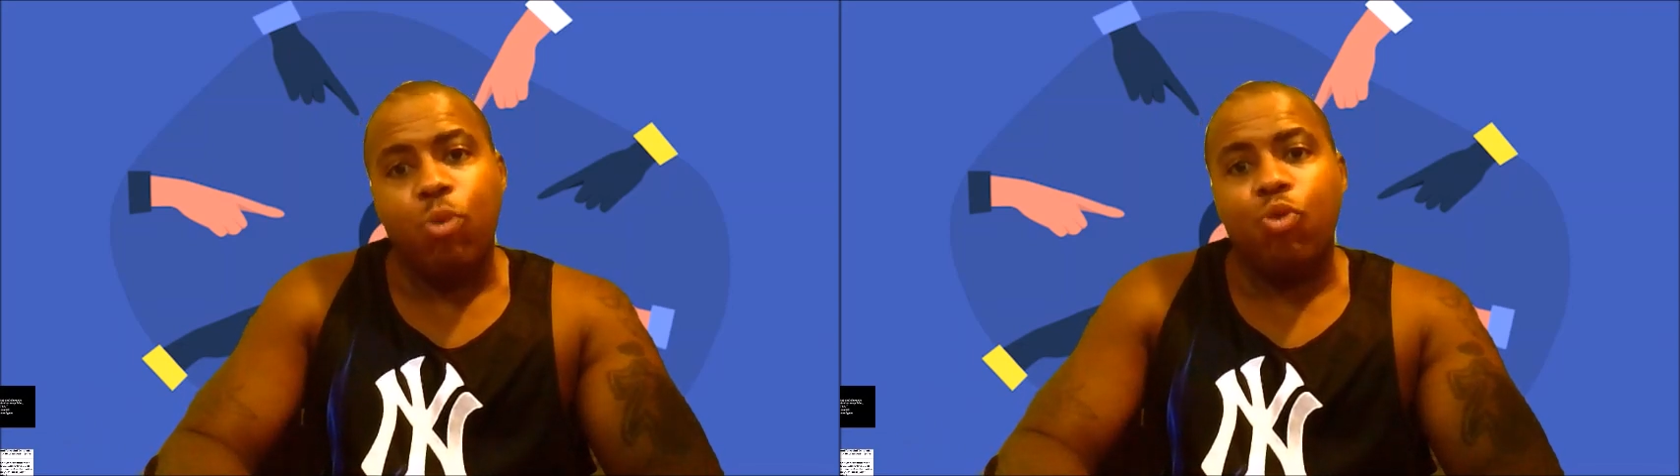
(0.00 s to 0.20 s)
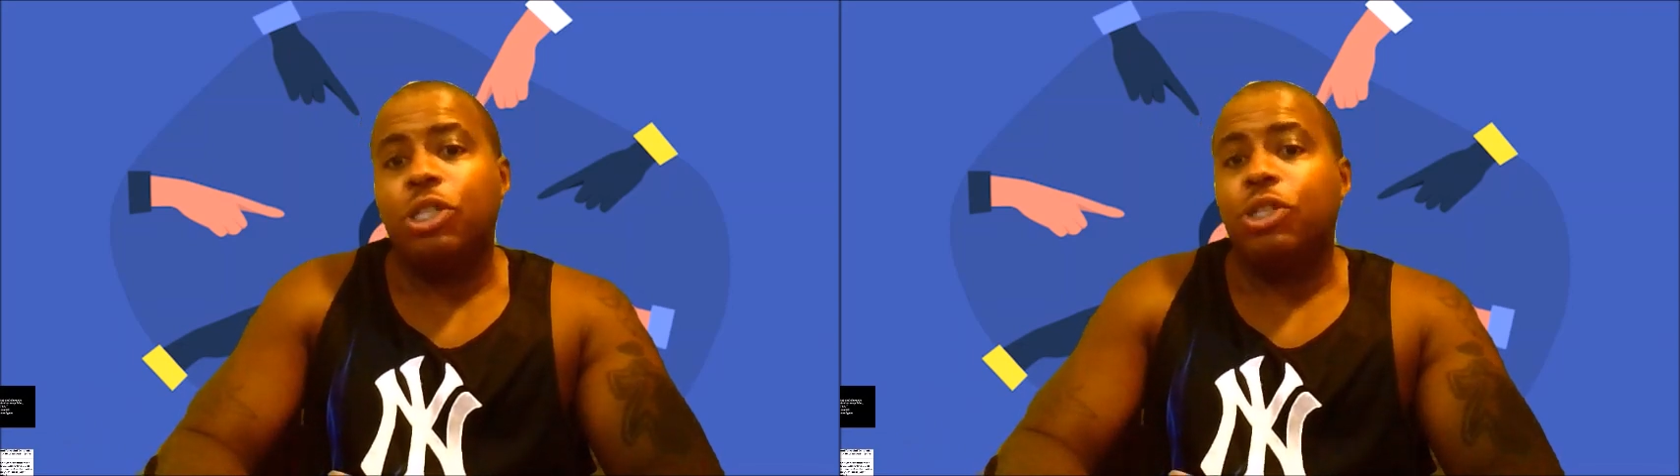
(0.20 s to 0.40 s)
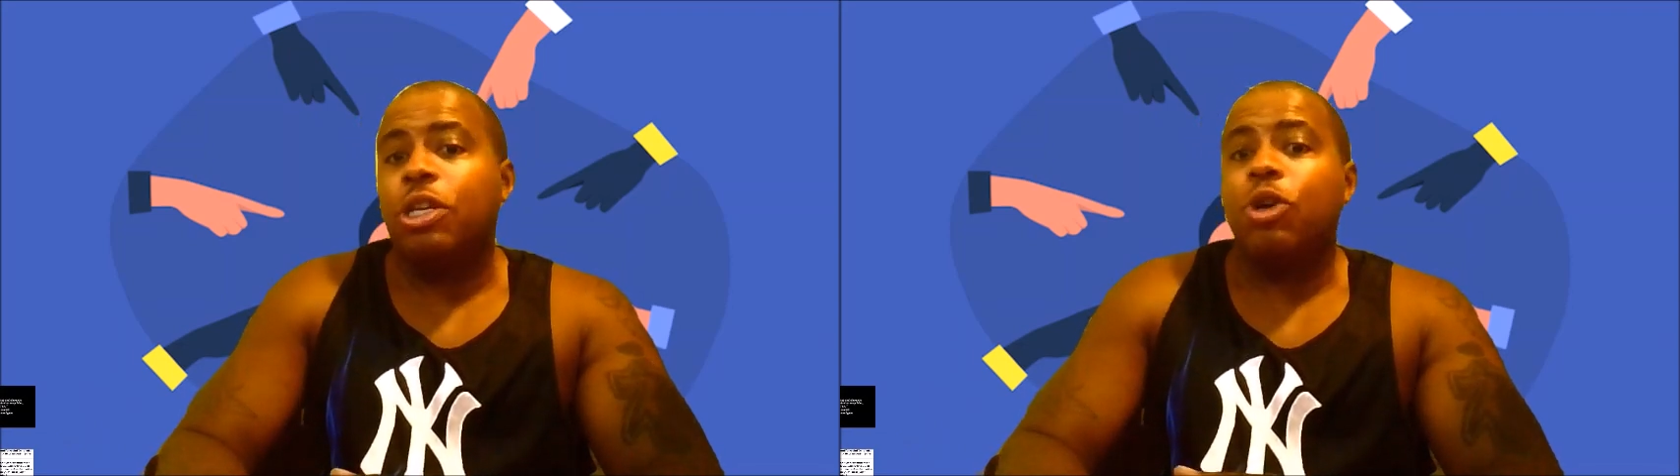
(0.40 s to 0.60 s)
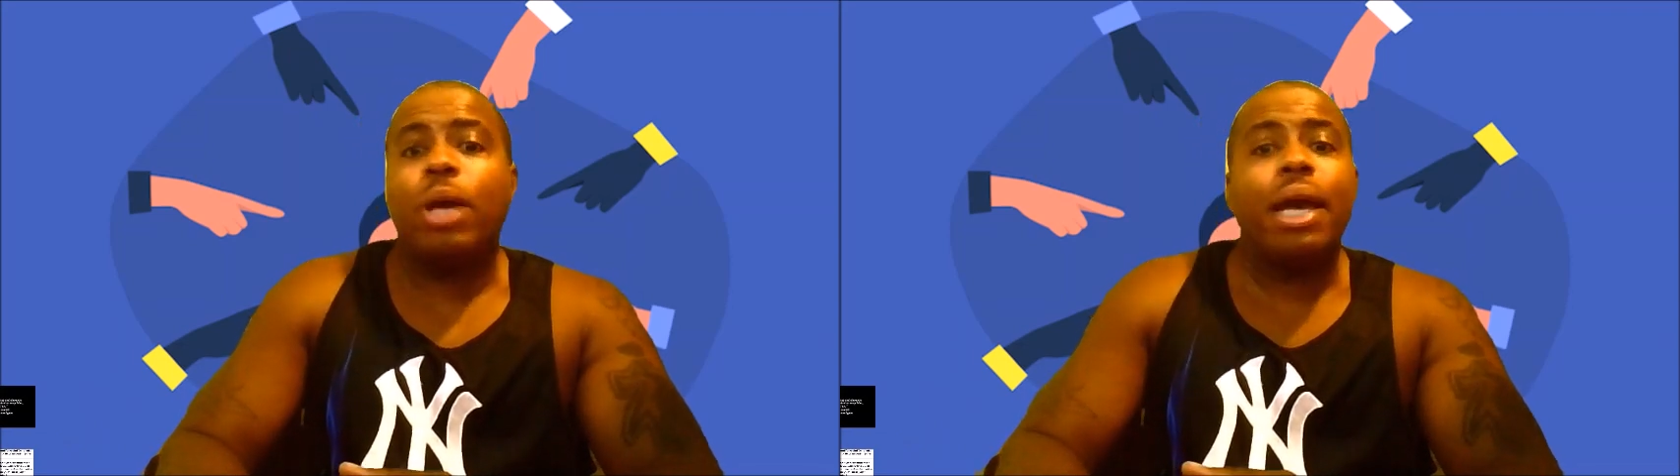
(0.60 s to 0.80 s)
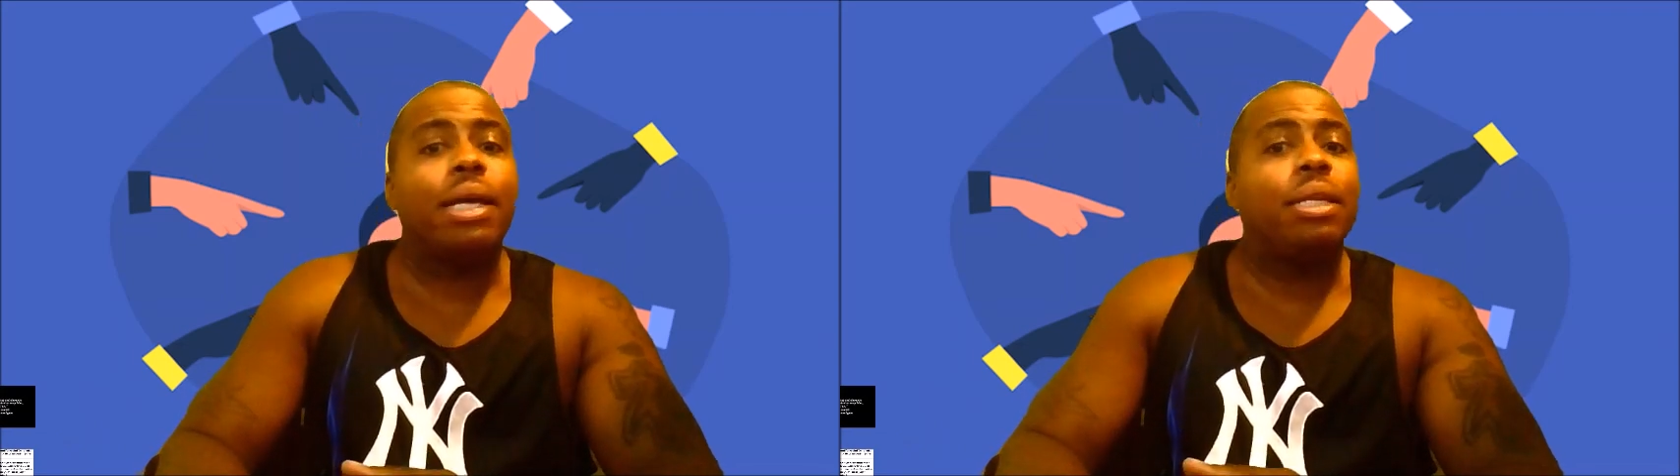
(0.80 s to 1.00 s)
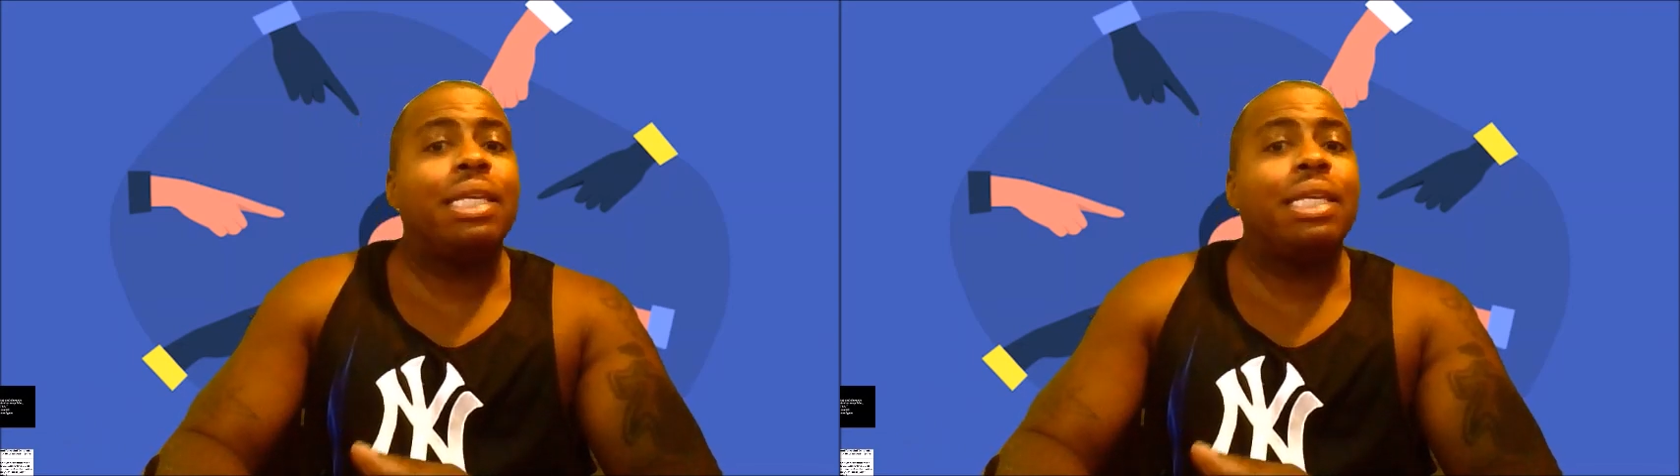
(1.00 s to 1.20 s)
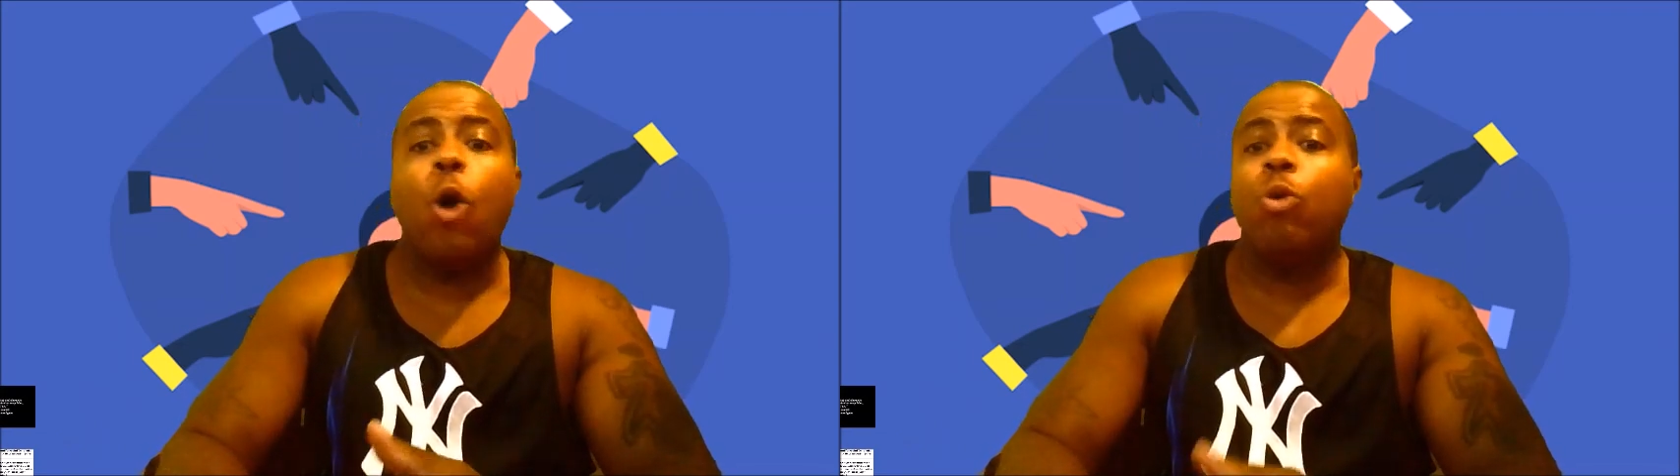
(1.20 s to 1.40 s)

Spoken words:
I want you to know that the